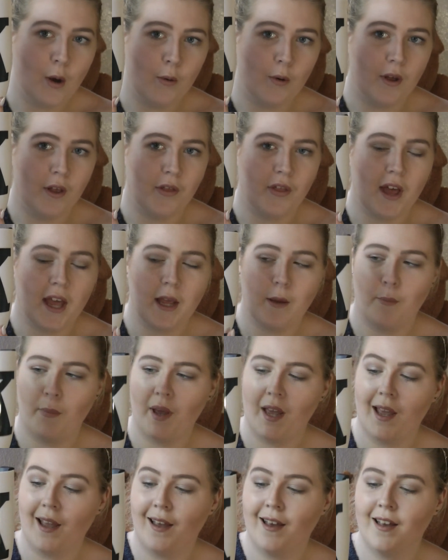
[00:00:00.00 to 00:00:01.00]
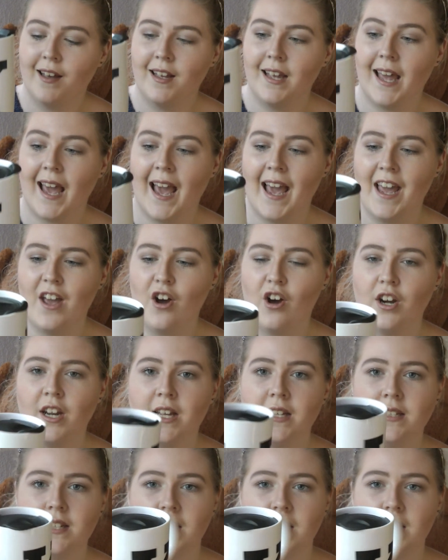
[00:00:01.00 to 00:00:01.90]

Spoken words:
with a big K on it.